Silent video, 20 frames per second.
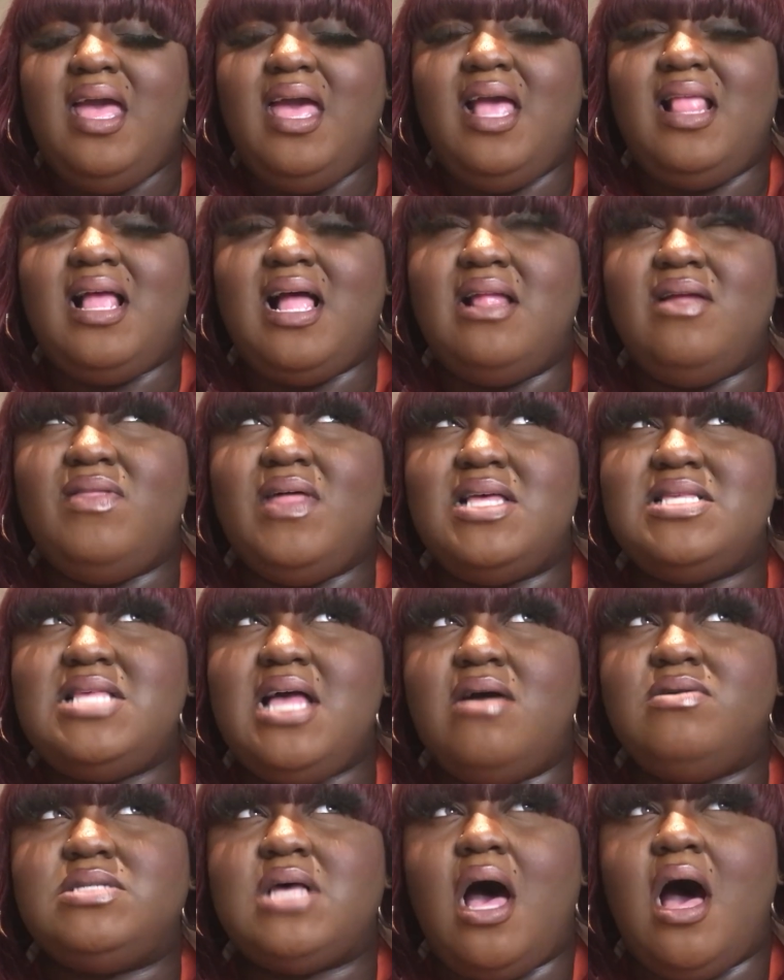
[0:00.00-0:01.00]
And I know that
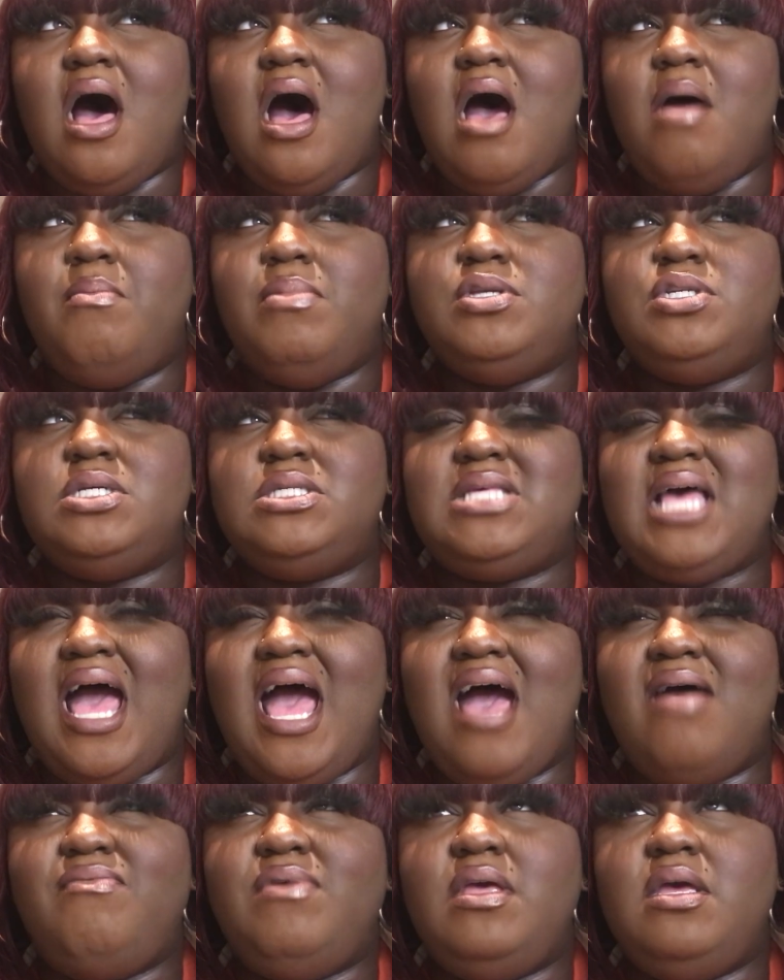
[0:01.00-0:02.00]
sounds odd, but just
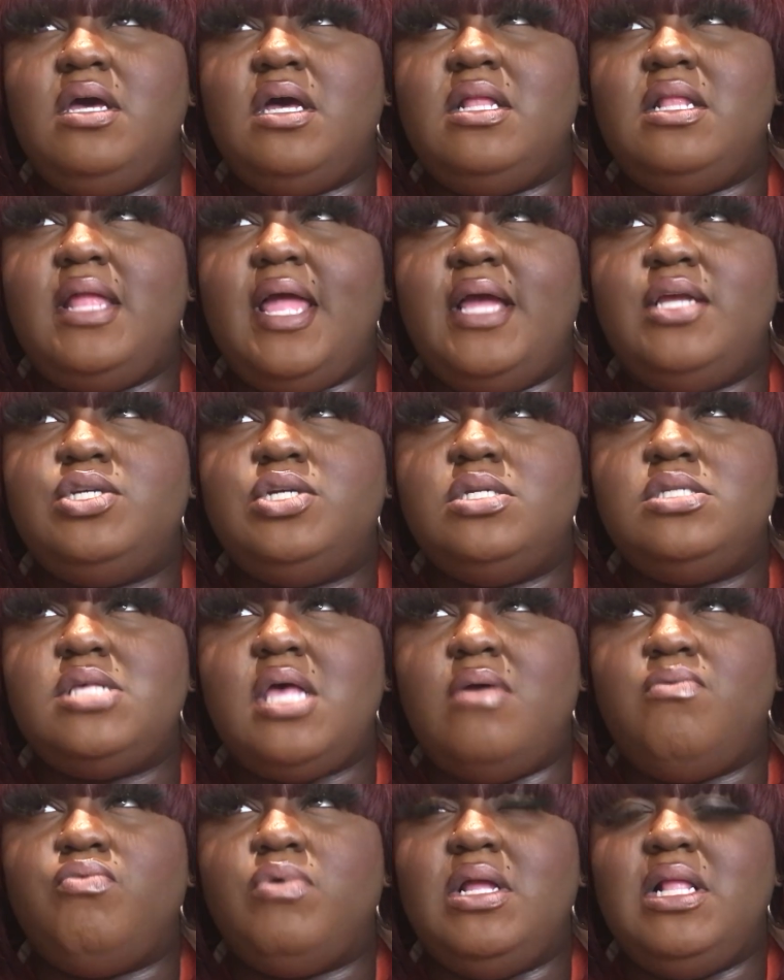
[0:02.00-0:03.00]
having connections
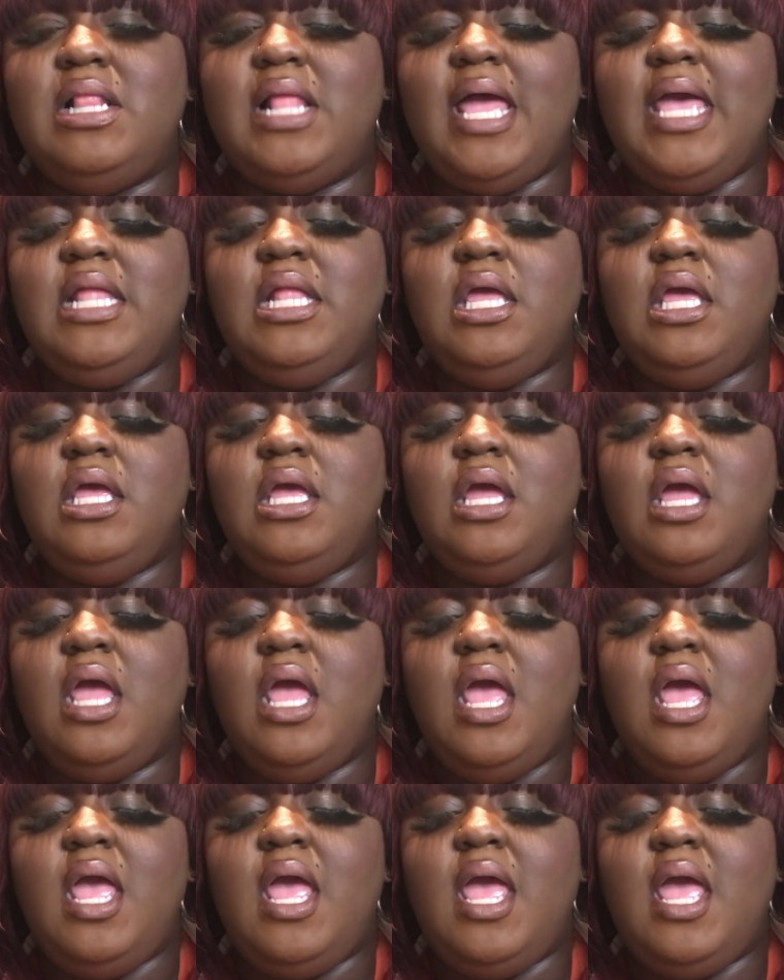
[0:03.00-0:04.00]
and relating
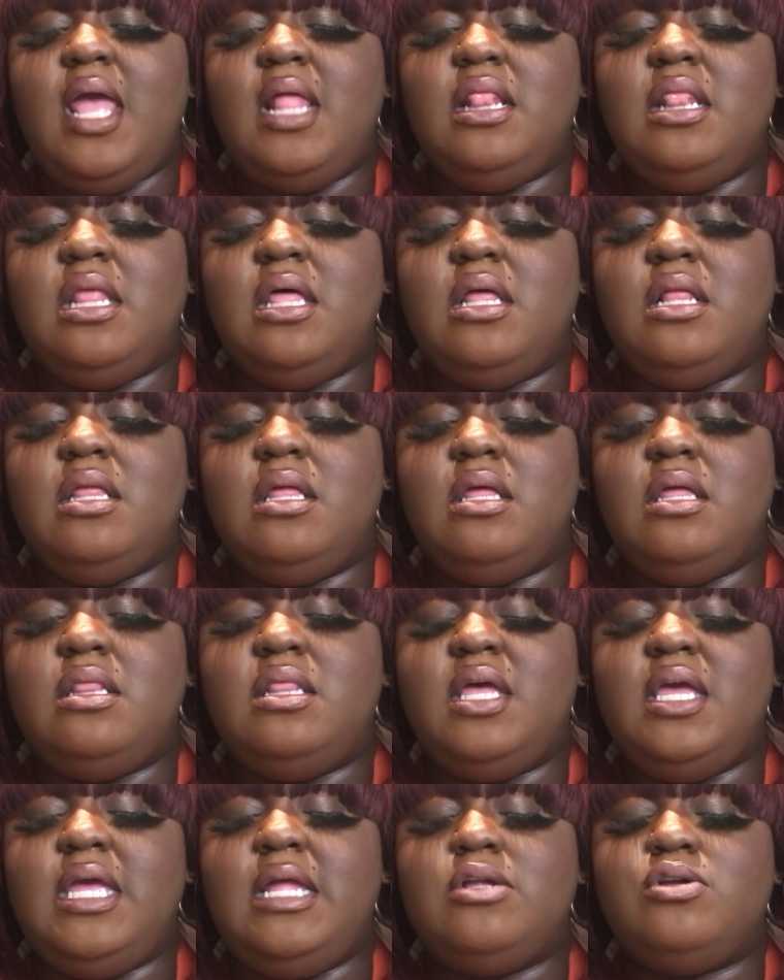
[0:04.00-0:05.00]
and the
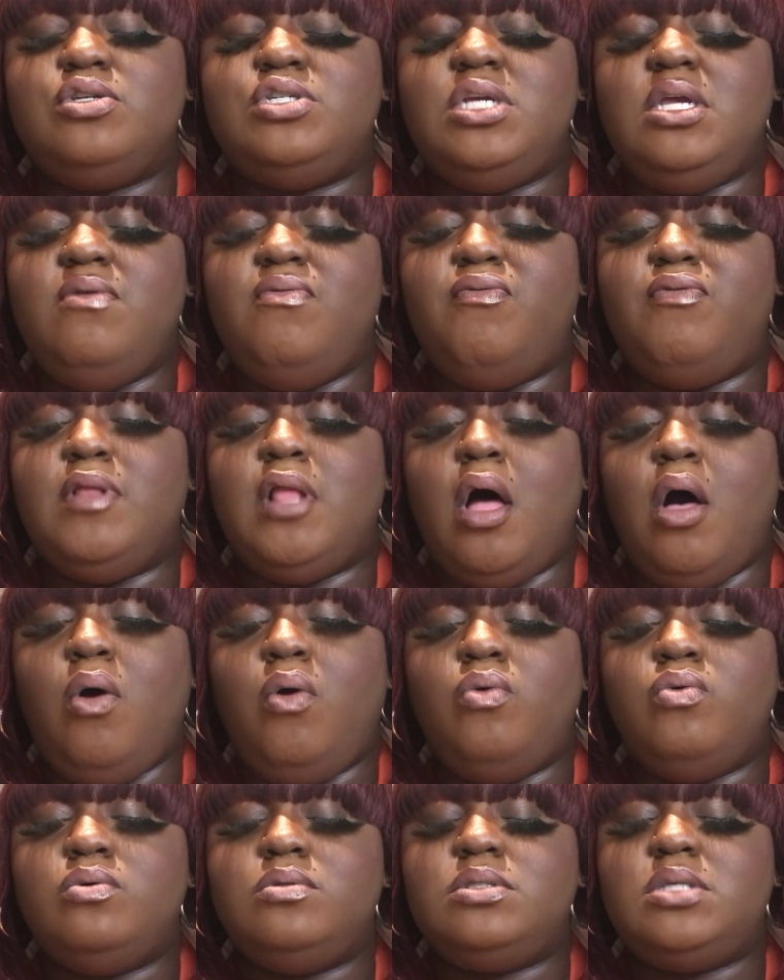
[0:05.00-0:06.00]
the energy
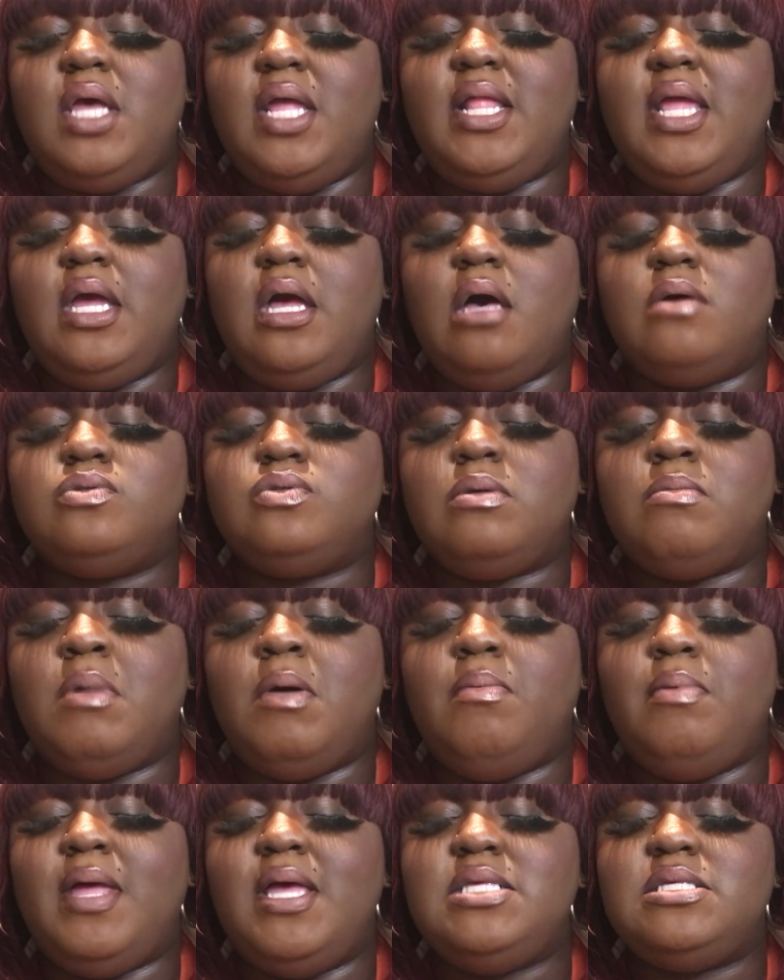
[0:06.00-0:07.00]
flows and it comes from
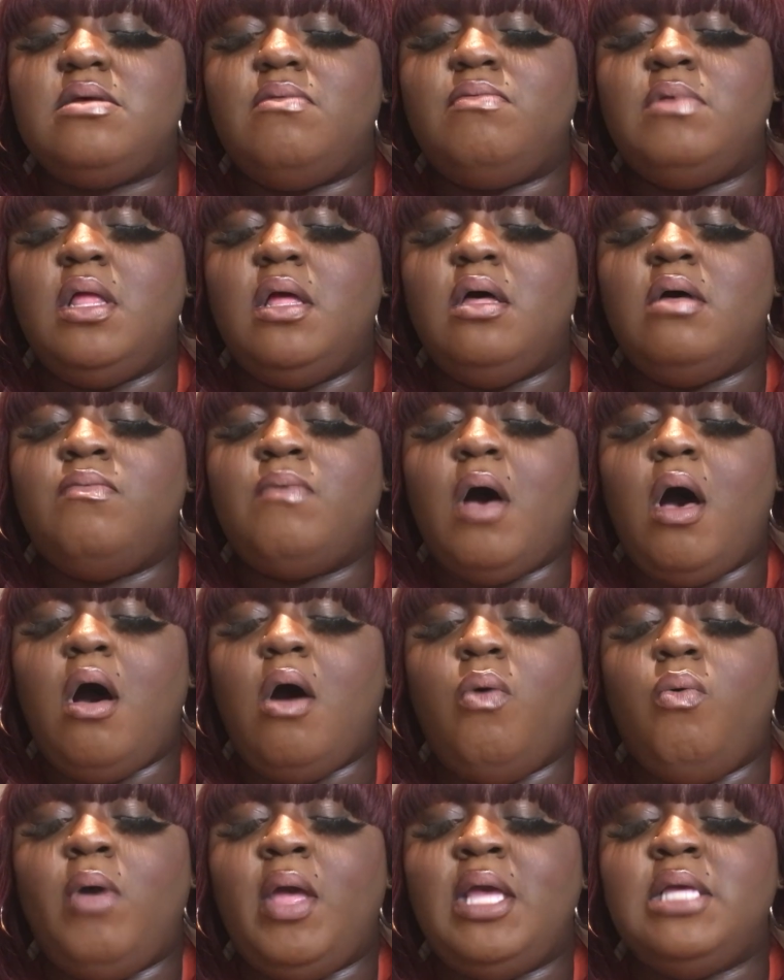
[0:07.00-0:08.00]
a place of love
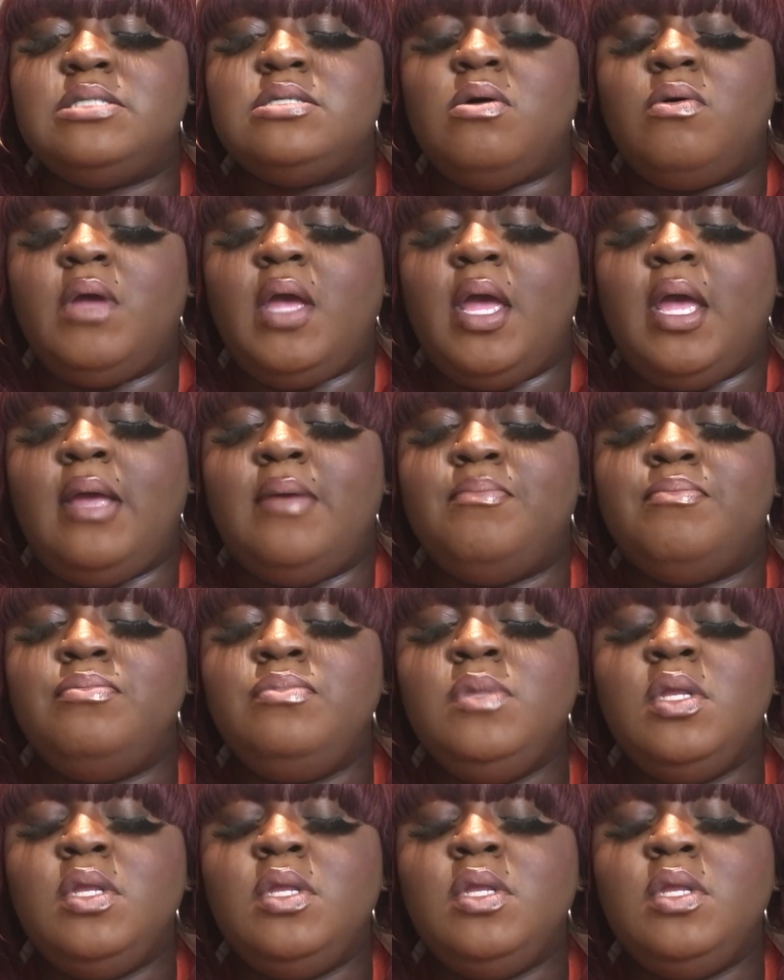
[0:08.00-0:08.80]
always, okay?